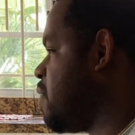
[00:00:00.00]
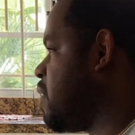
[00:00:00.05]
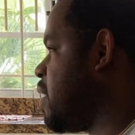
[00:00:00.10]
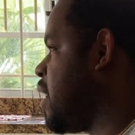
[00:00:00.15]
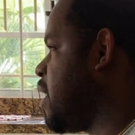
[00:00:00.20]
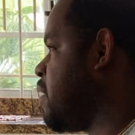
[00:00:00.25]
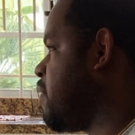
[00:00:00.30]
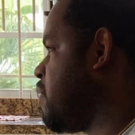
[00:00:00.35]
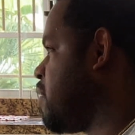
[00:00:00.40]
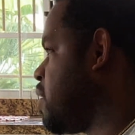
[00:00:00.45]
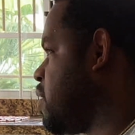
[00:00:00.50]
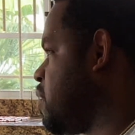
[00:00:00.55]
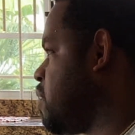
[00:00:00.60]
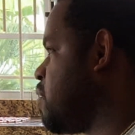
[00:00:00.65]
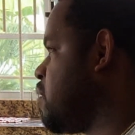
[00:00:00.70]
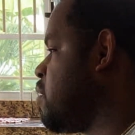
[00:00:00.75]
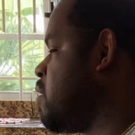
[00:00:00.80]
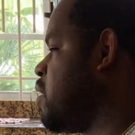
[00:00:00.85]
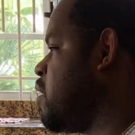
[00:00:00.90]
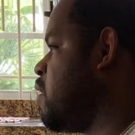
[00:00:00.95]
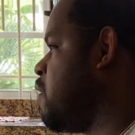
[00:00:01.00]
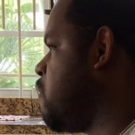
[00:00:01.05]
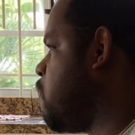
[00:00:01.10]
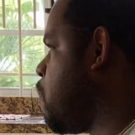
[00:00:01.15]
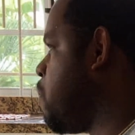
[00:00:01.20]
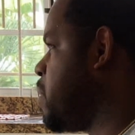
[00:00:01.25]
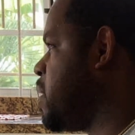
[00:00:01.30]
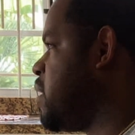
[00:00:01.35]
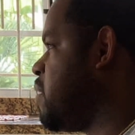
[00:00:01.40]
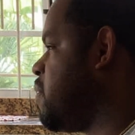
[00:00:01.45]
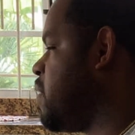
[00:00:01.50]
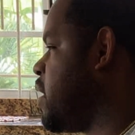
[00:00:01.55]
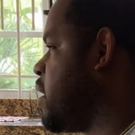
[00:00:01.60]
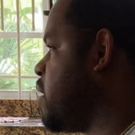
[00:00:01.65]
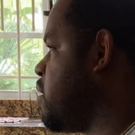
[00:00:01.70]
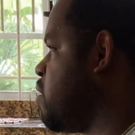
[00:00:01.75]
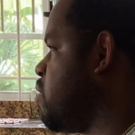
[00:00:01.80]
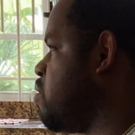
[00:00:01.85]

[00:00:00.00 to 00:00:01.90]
life is formative years.